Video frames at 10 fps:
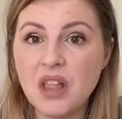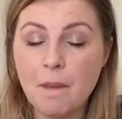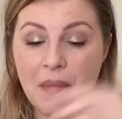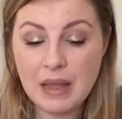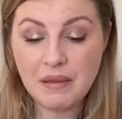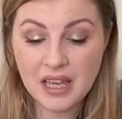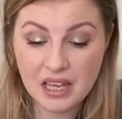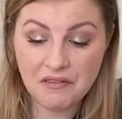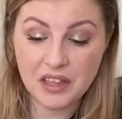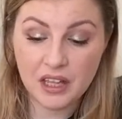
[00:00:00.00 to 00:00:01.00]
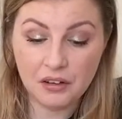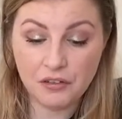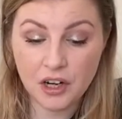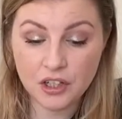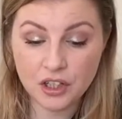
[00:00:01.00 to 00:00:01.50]
Maybe even the
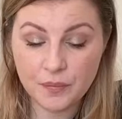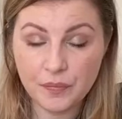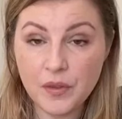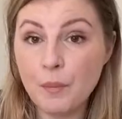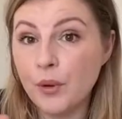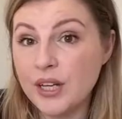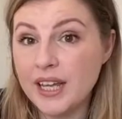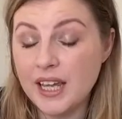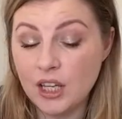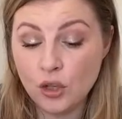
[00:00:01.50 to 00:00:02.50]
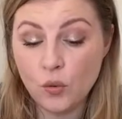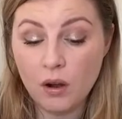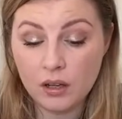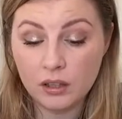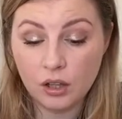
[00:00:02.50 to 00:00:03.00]
HelloFresh. But Nikki, you are
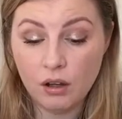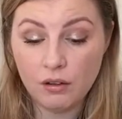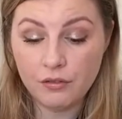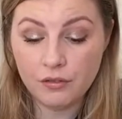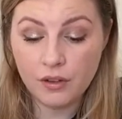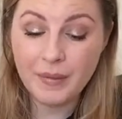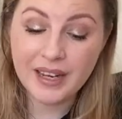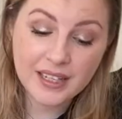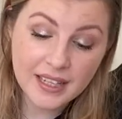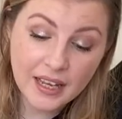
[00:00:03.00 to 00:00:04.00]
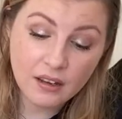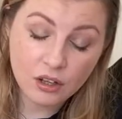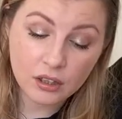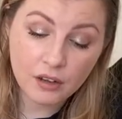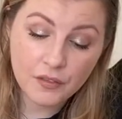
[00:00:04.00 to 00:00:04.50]
going to love, I mean, I say you're going
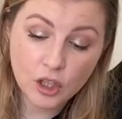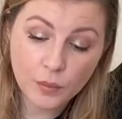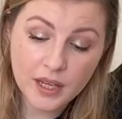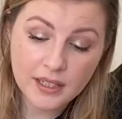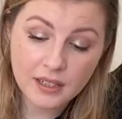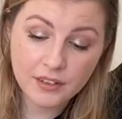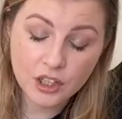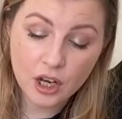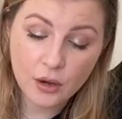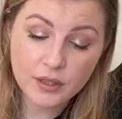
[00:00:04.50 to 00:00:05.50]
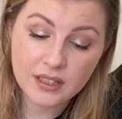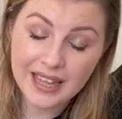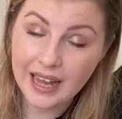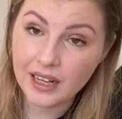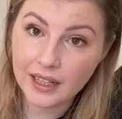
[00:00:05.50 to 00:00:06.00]
to love the top 10 TV shows,
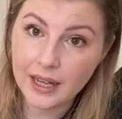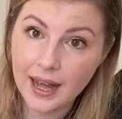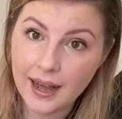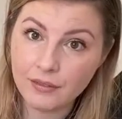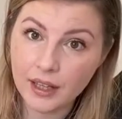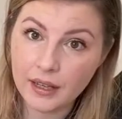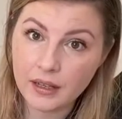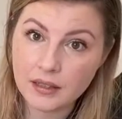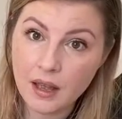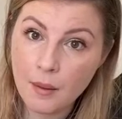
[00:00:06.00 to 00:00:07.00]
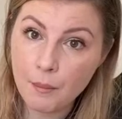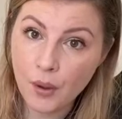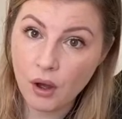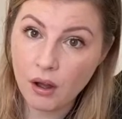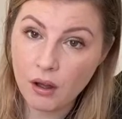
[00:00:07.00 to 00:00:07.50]
kind of like a Kai Flix,
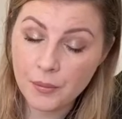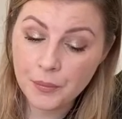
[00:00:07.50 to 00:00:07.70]
but